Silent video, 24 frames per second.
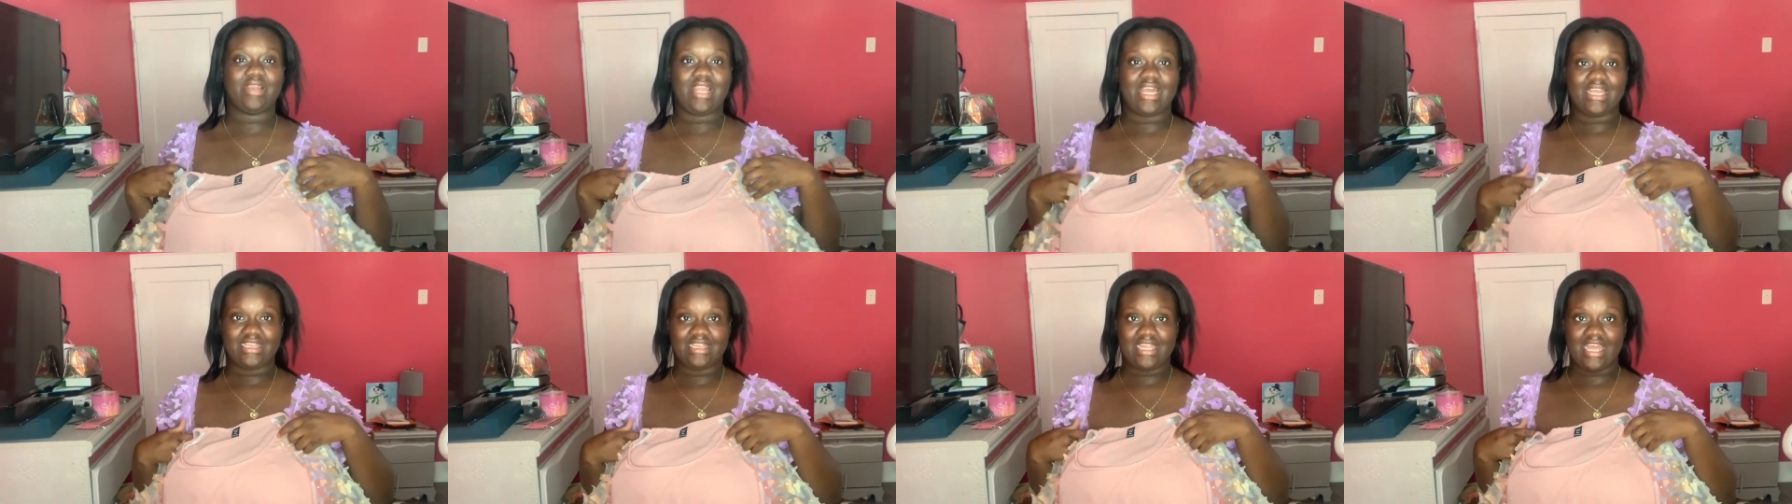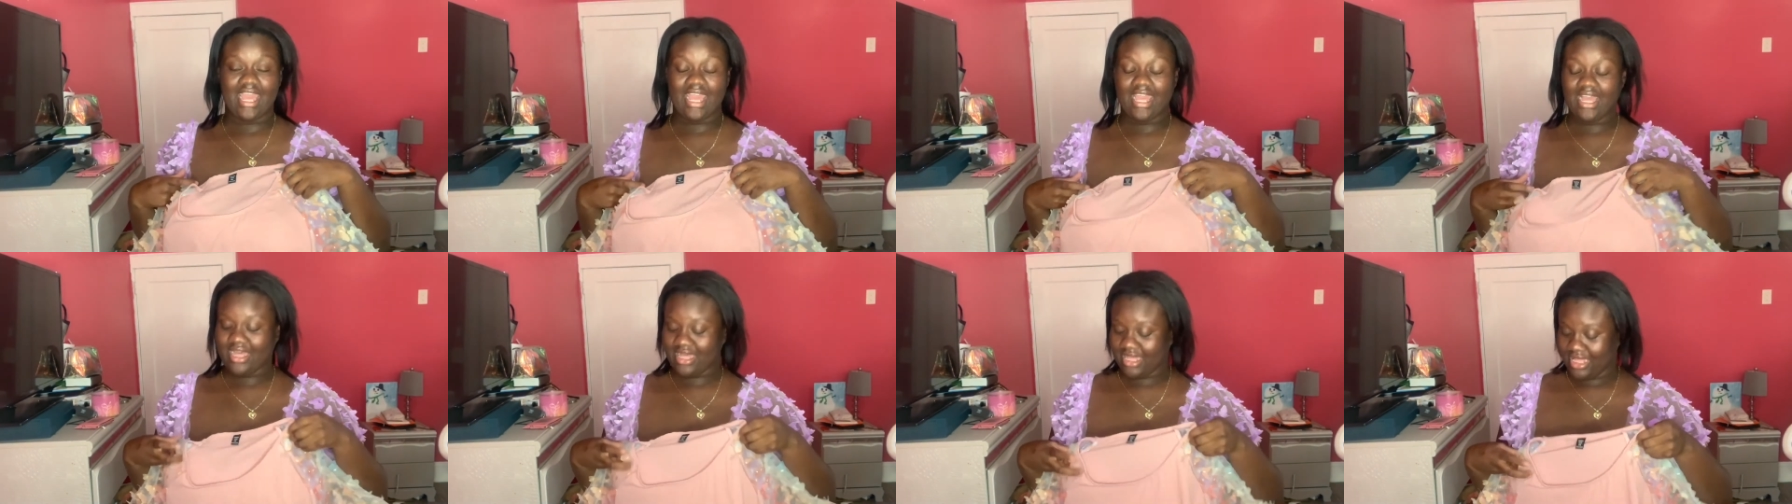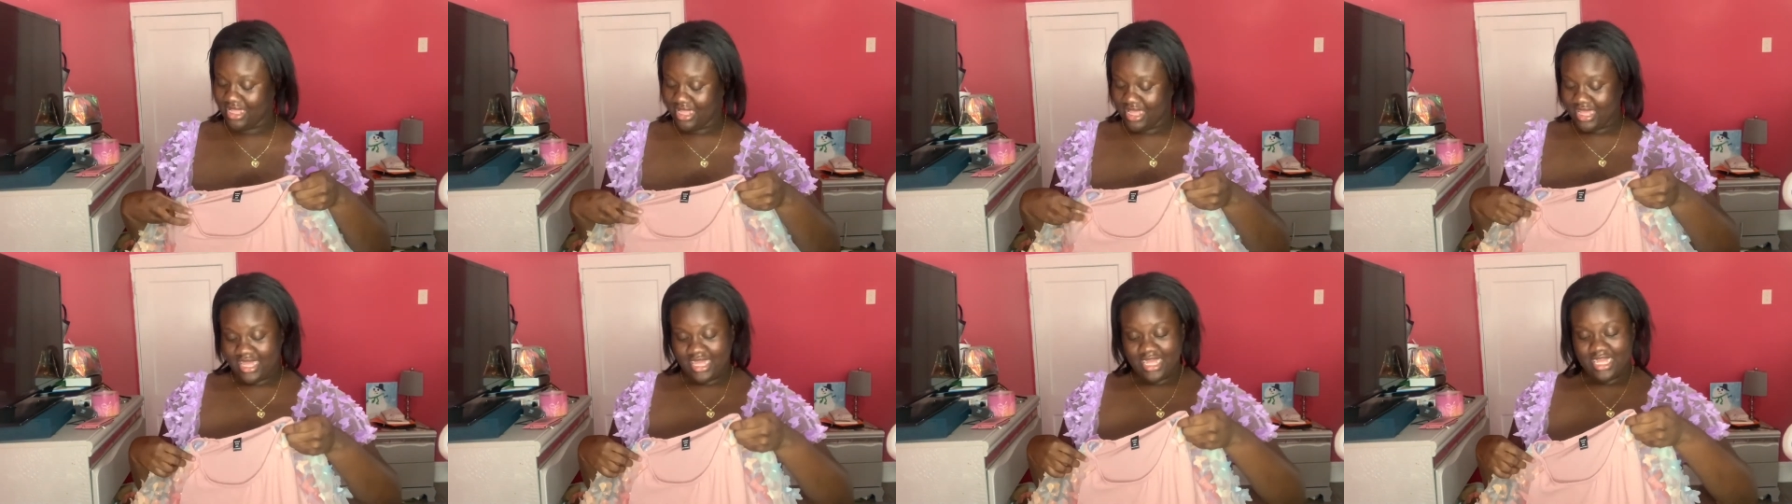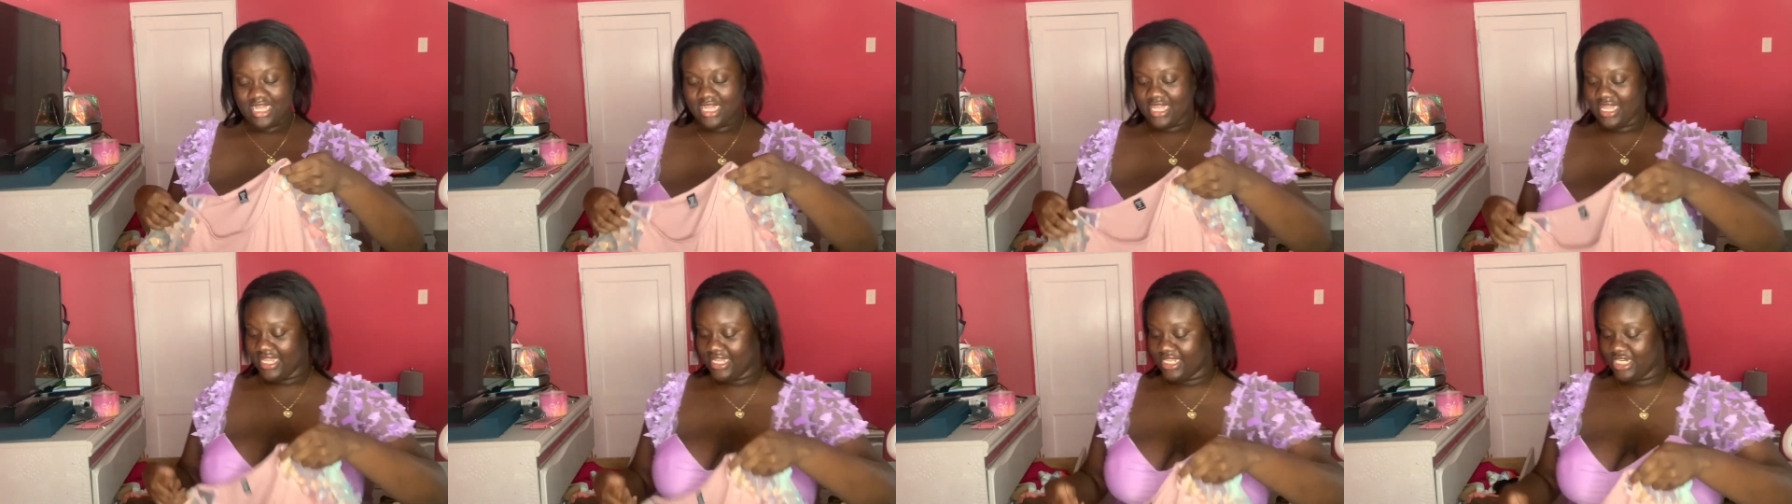i think
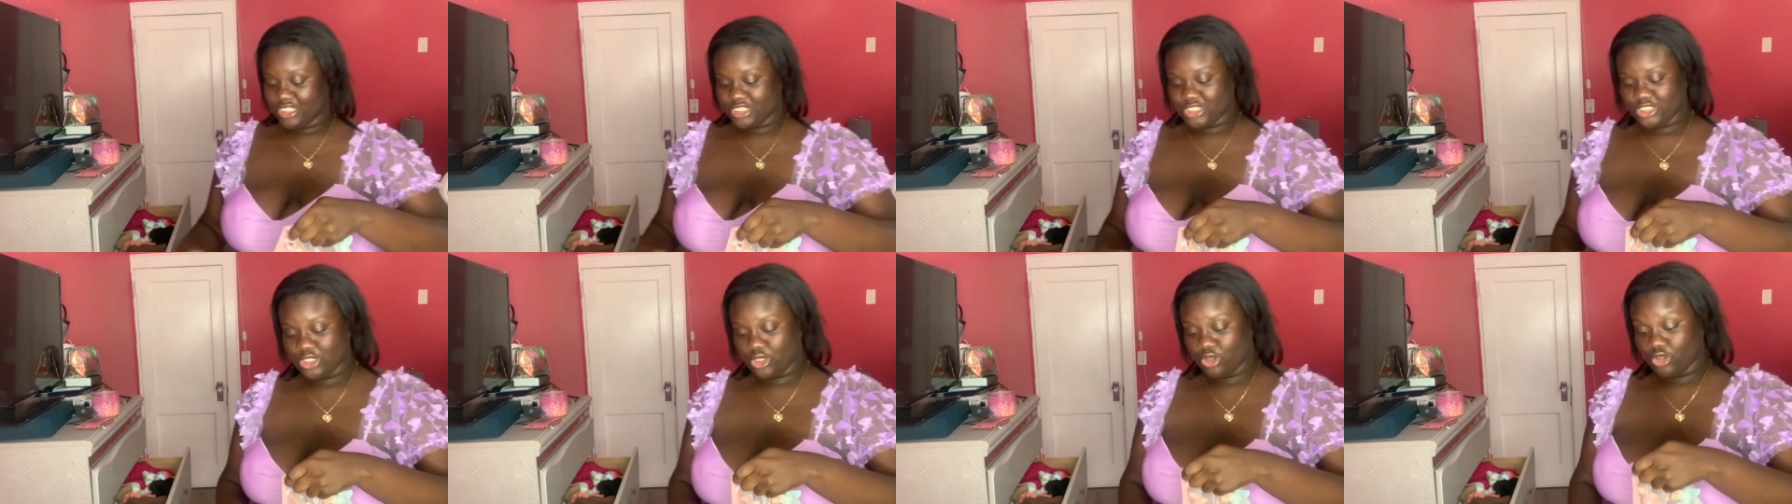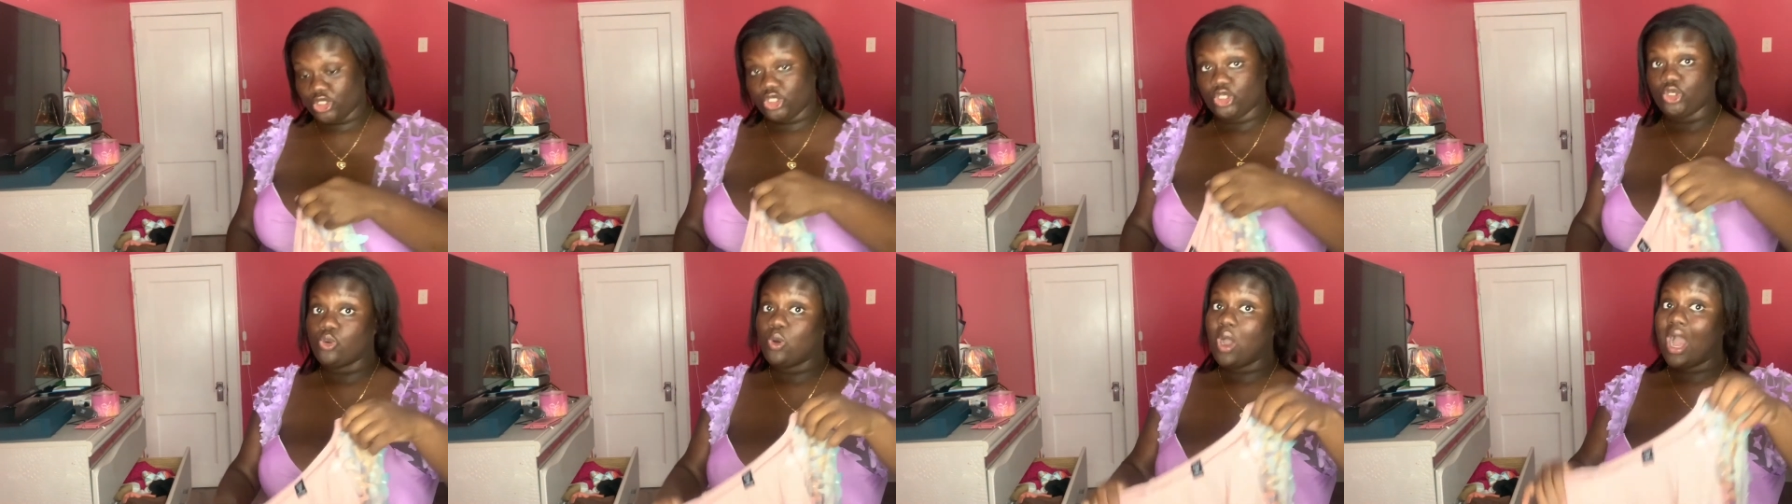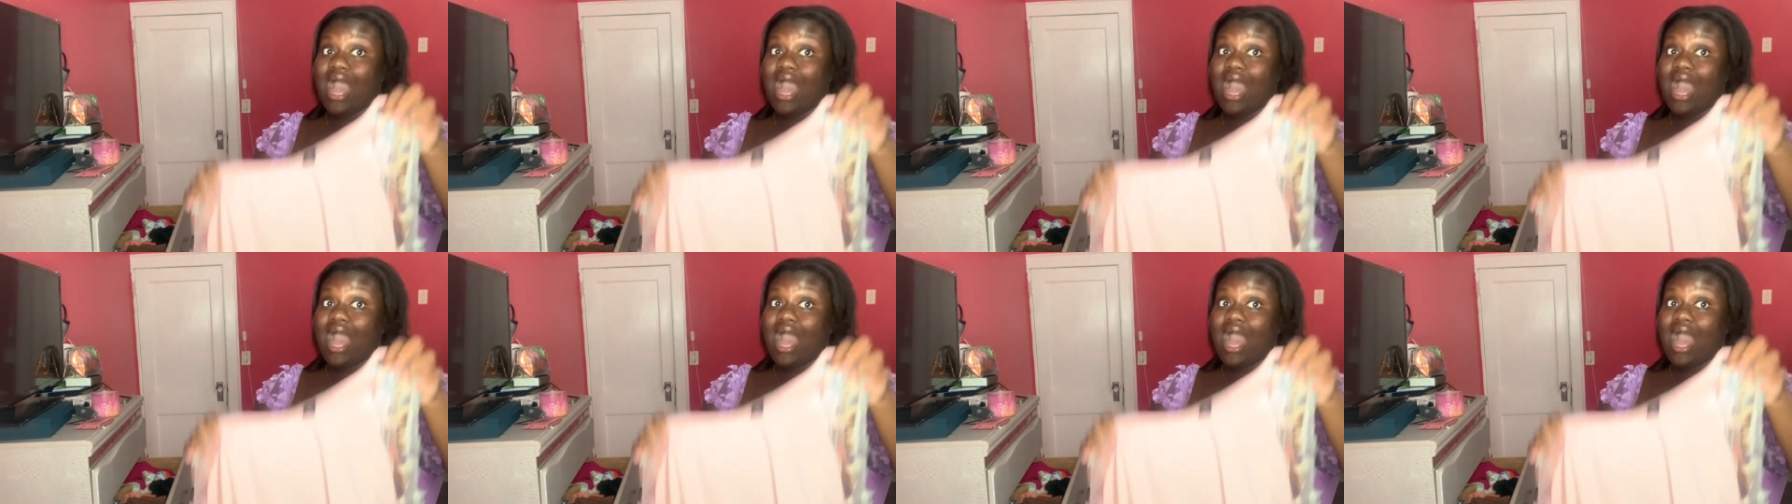it is so cute